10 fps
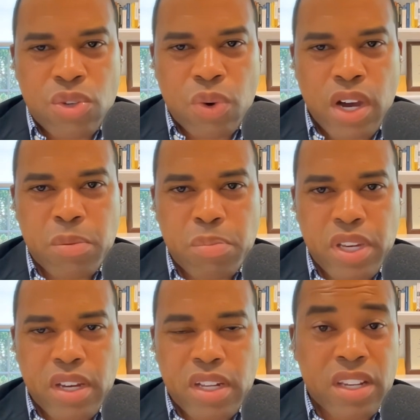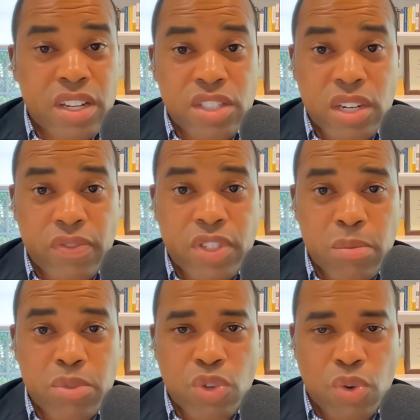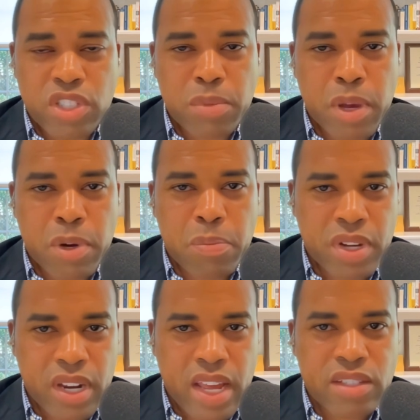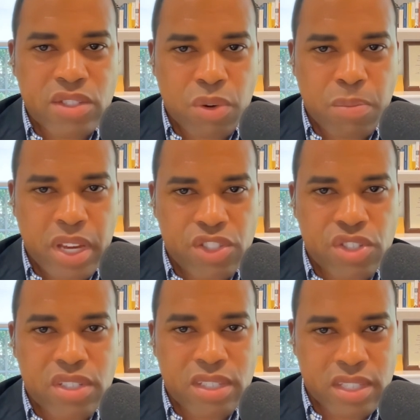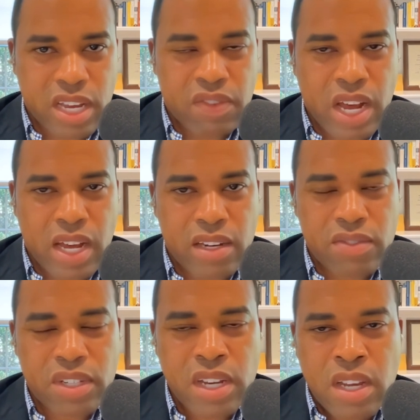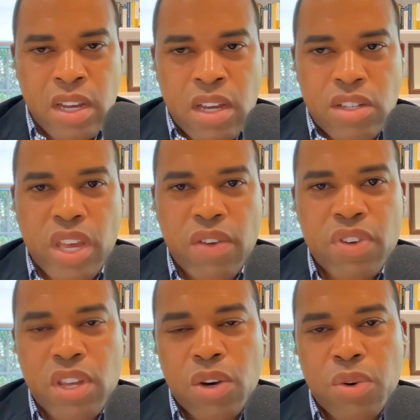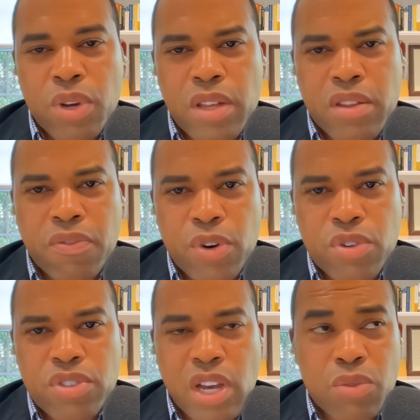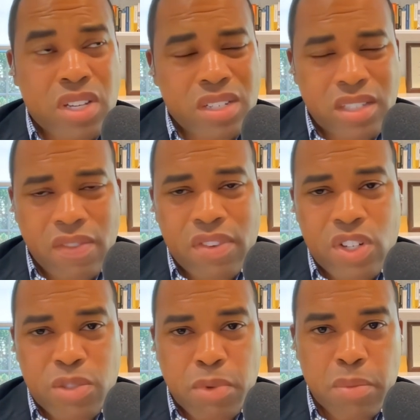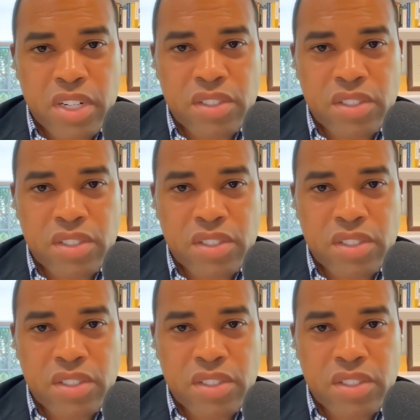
to be a clinician of some sort, to be able to put hands on patients and save lives. And even though in the first, I would say, 7 years of my